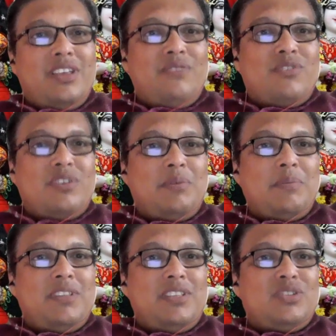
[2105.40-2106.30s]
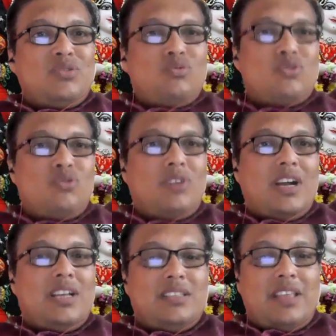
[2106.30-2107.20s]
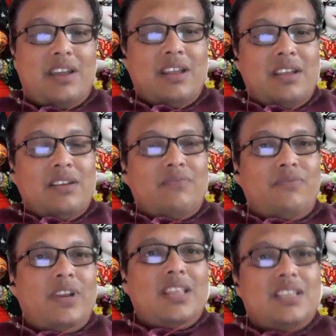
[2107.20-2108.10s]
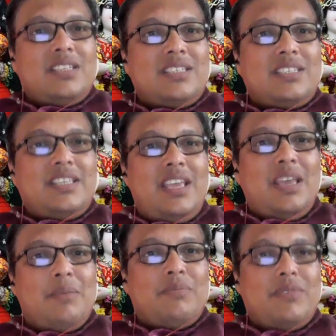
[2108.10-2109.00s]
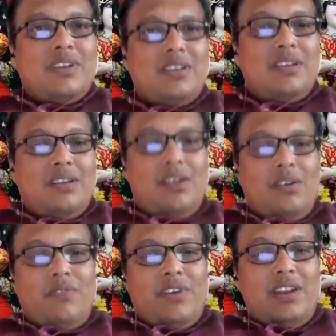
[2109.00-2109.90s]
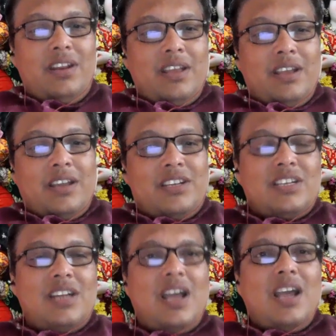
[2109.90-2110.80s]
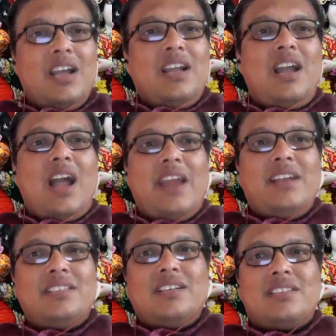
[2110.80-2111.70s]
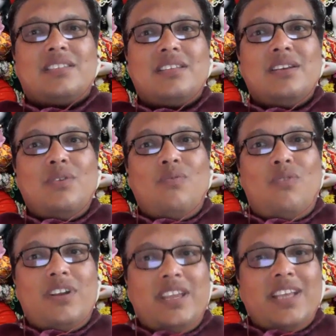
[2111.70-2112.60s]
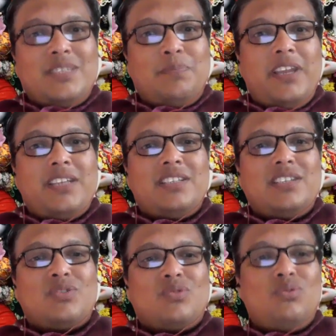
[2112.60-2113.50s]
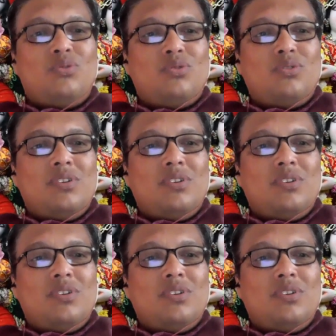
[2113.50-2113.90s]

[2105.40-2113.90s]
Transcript: if you remember these two shlokas, they are one and the same, wherein Krishna guides us what he expects us to do.